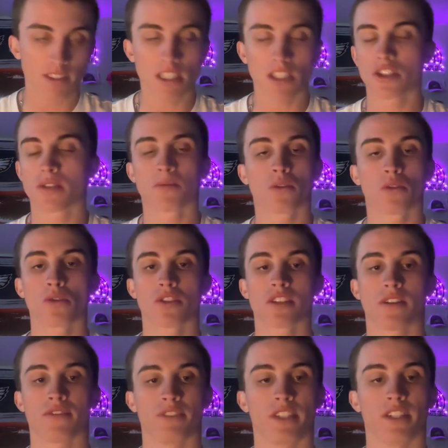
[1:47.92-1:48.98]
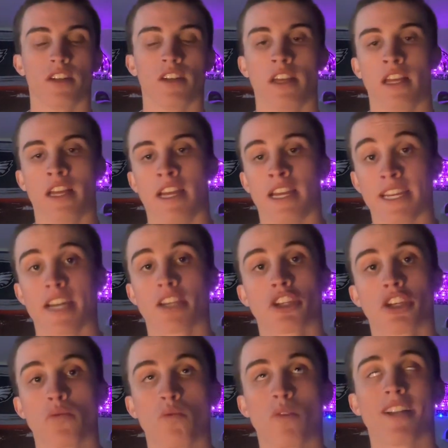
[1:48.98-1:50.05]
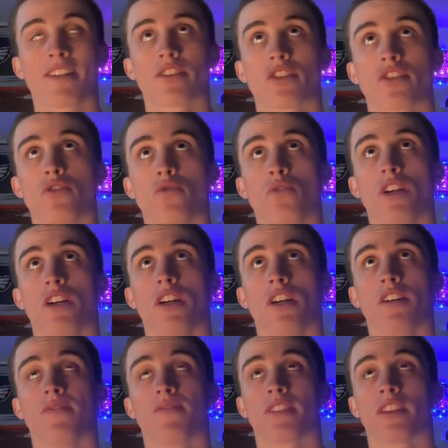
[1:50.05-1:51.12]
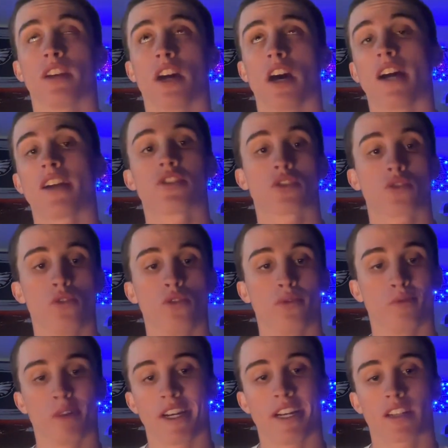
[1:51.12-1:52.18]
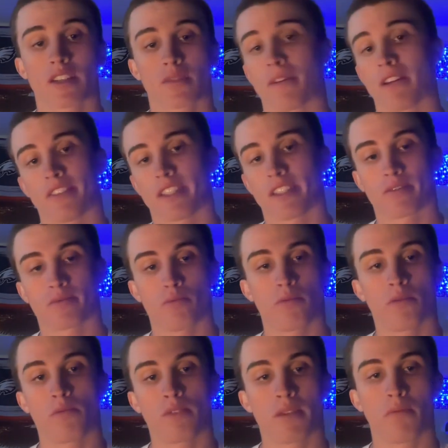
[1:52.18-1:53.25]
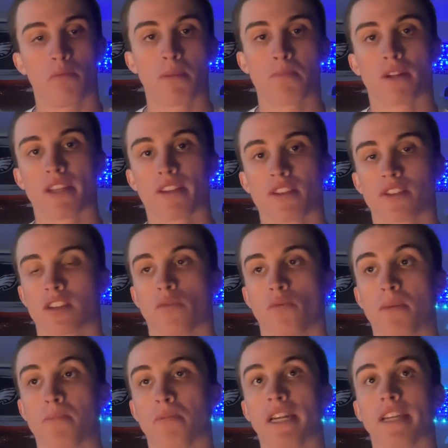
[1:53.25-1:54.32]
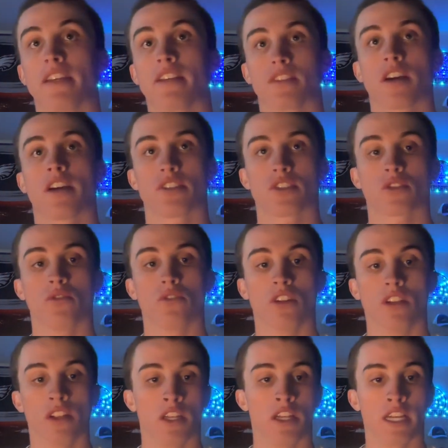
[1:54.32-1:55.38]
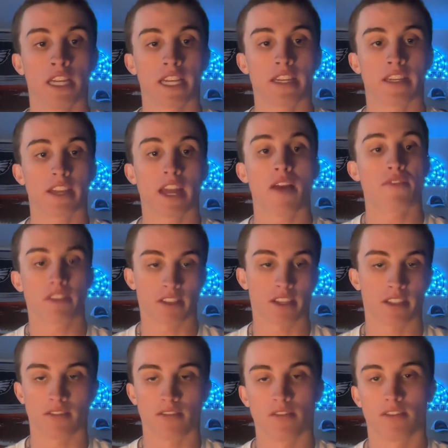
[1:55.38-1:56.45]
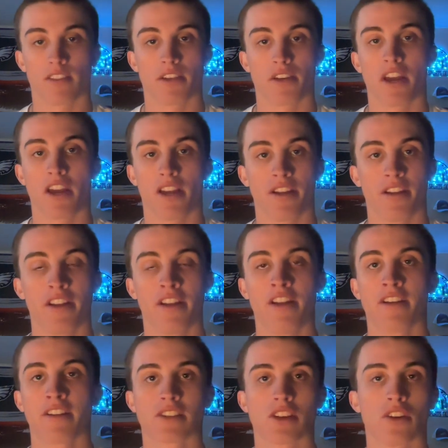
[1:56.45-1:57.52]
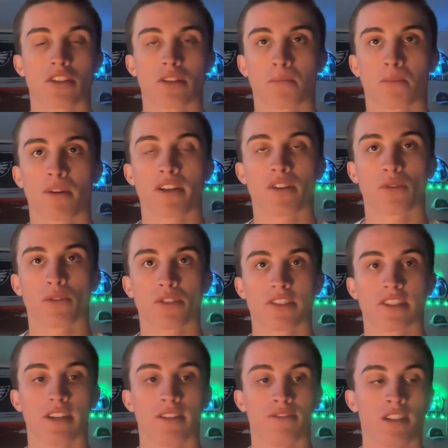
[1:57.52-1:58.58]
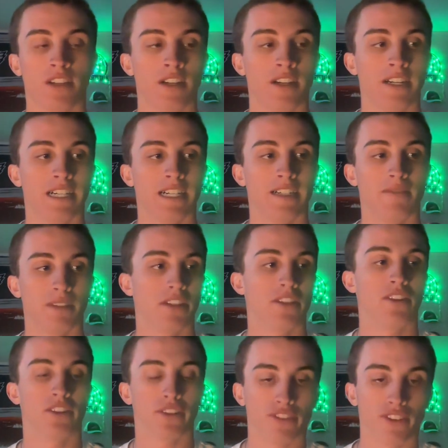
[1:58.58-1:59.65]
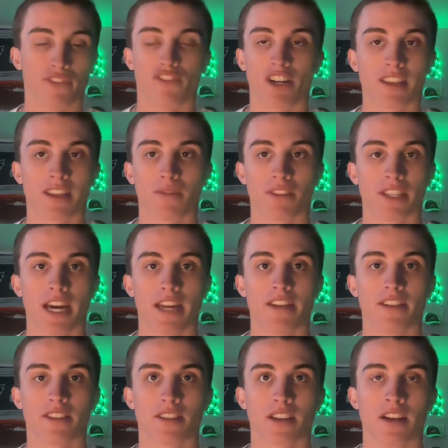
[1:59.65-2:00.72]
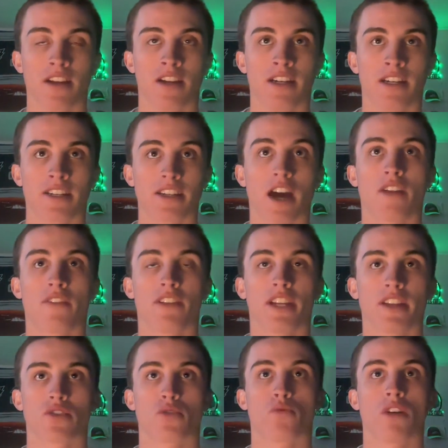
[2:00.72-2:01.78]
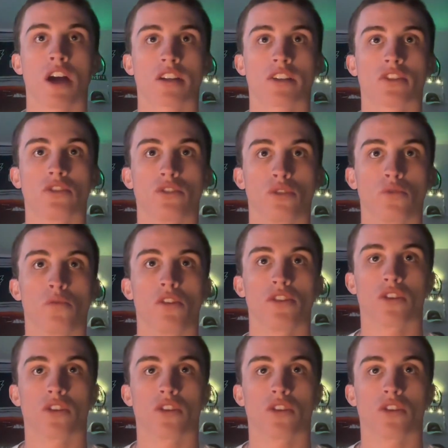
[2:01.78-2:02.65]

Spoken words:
some cool stuff there. He actually went to a high school right next to mine. Like we played his high school in everything. So some pretty cool stuff. And the funny thing with that is Donovan Ezaraku, who was